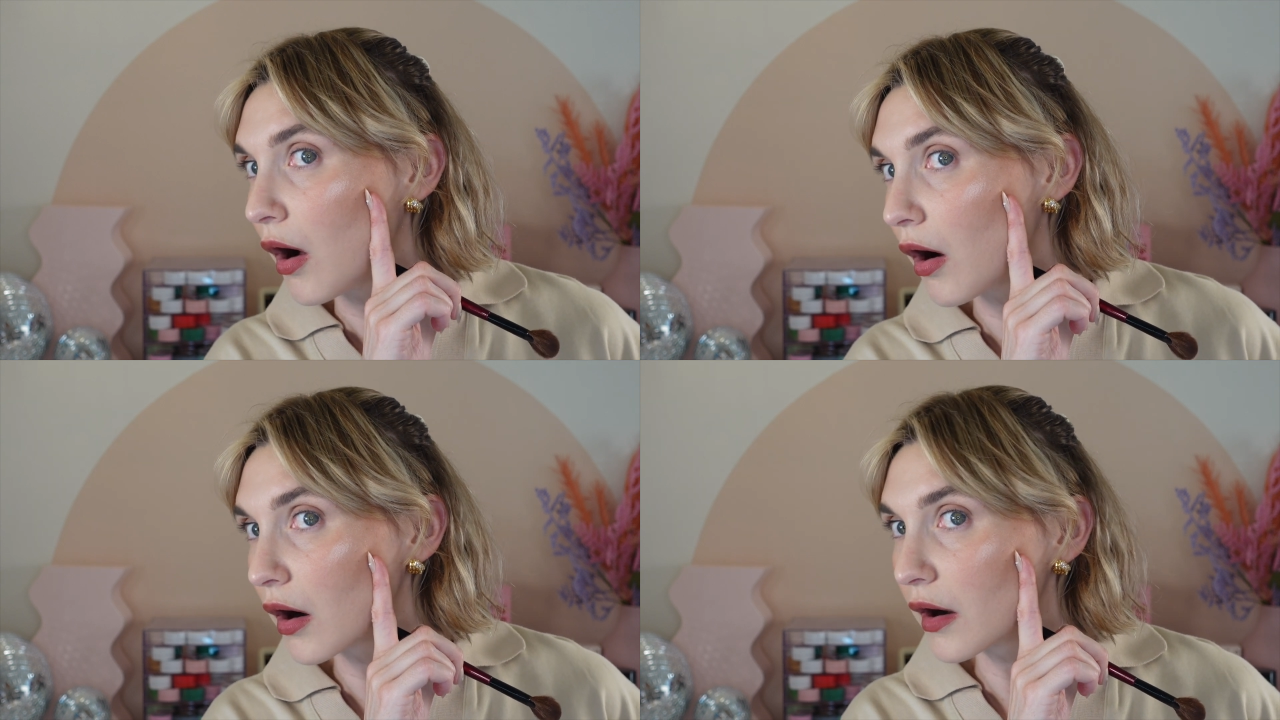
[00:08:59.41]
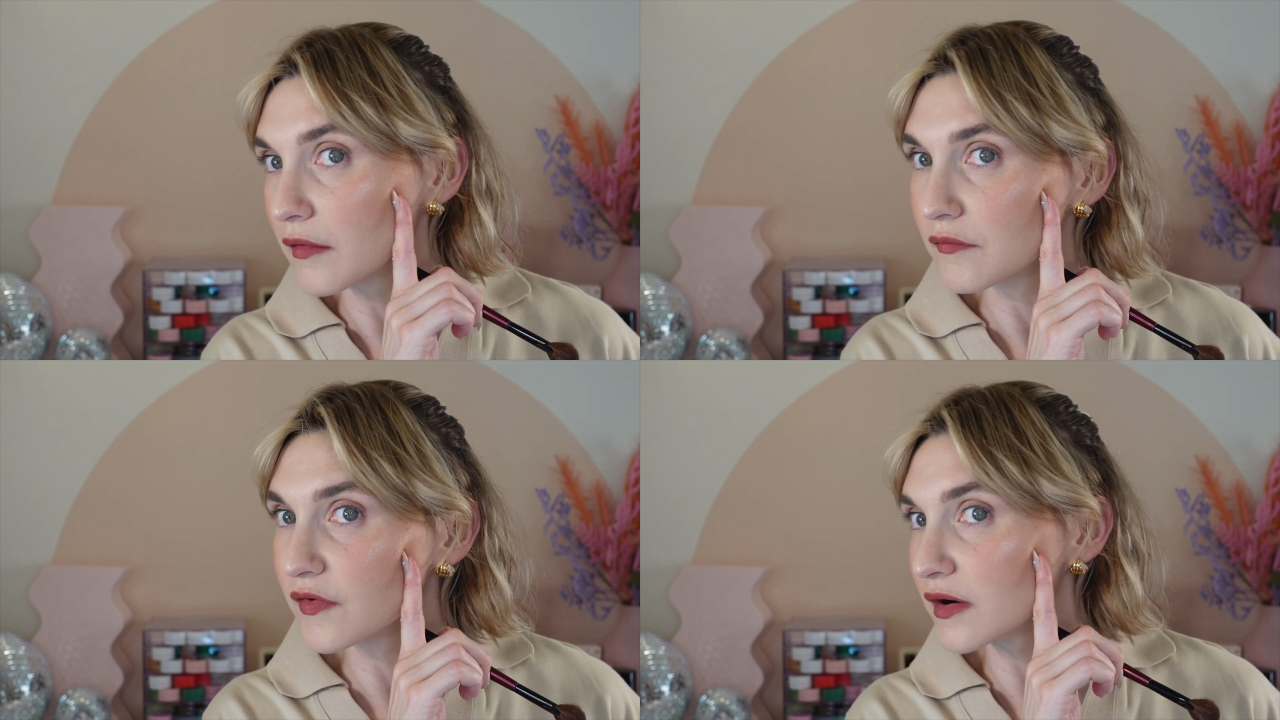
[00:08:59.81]

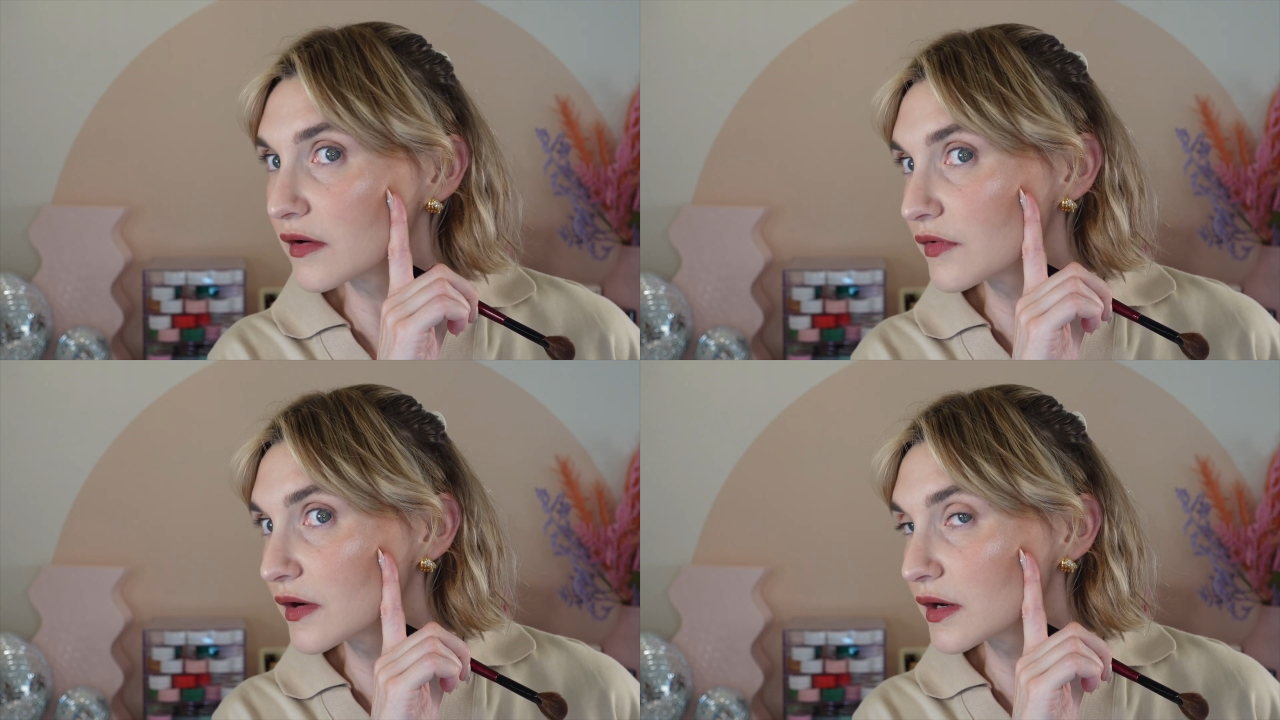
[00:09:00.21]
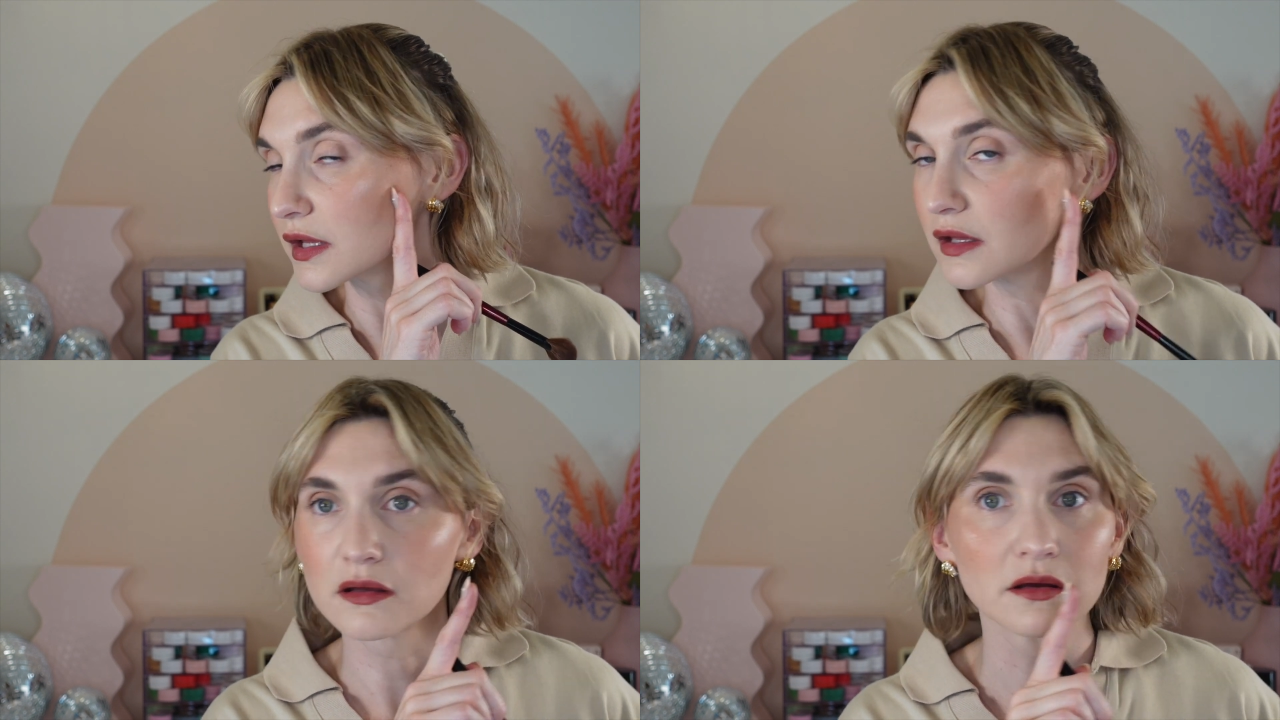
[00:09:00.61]
are very,
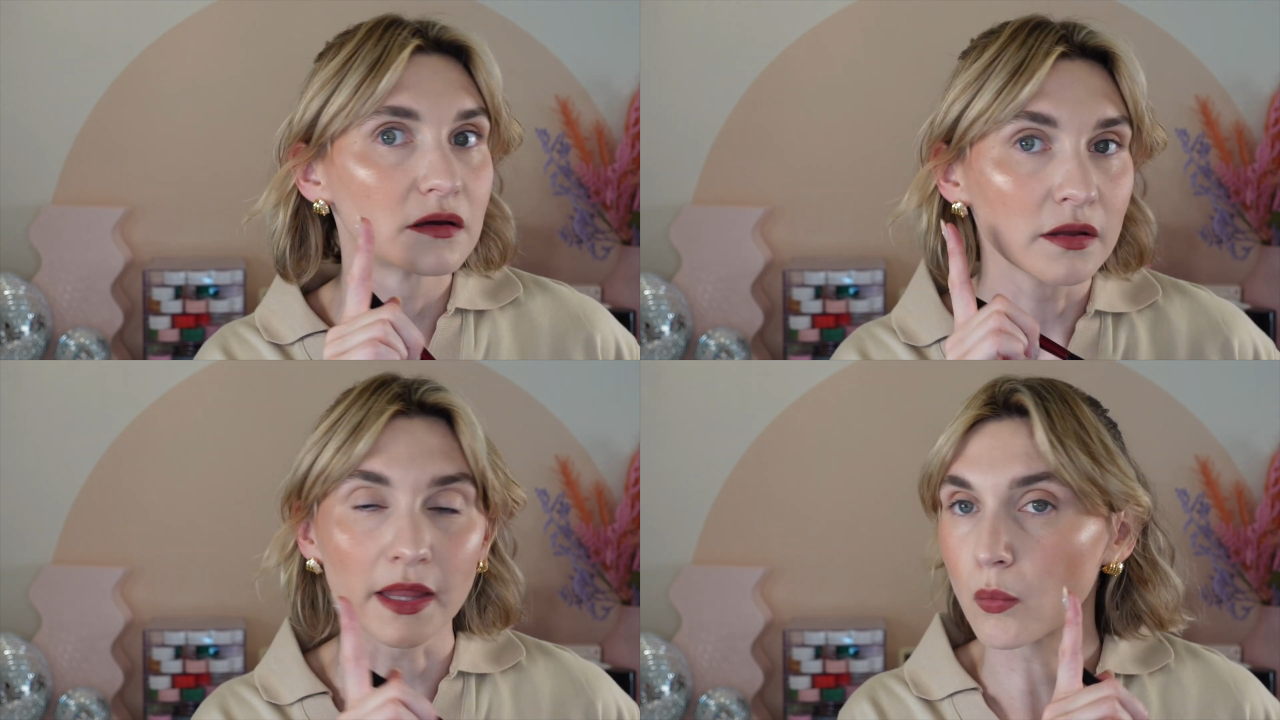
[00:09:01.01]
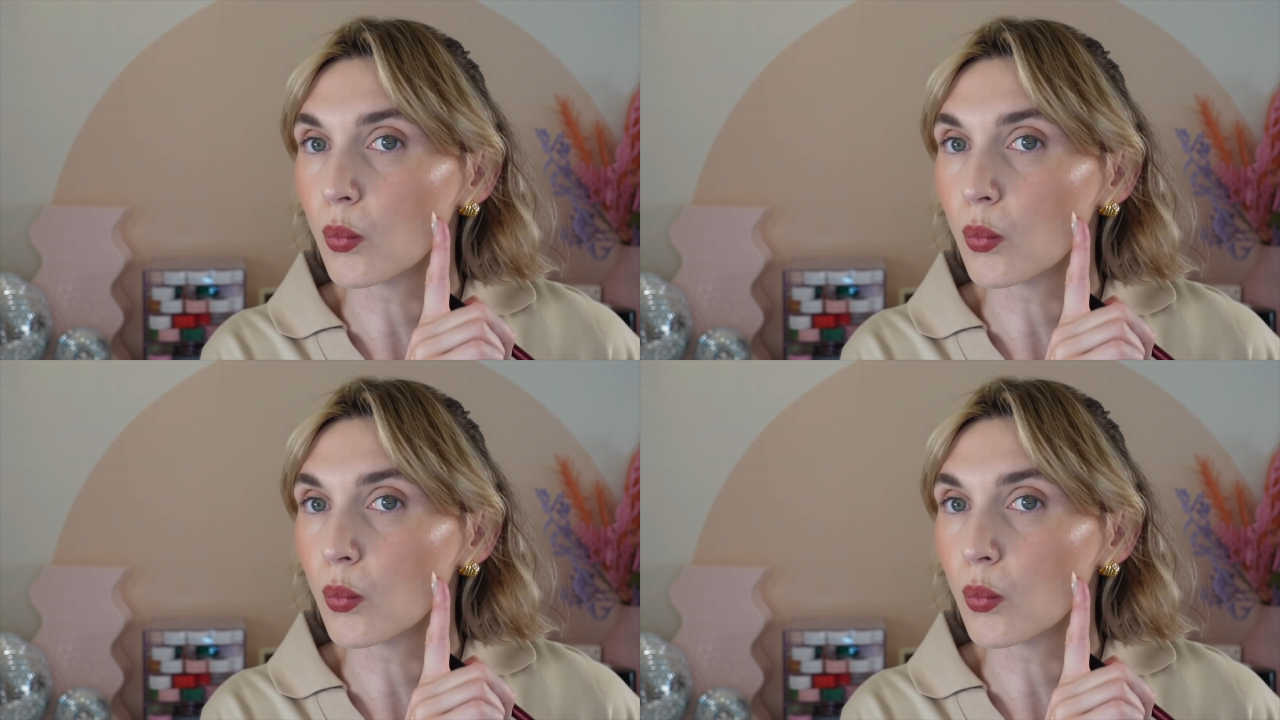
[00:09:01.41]
very like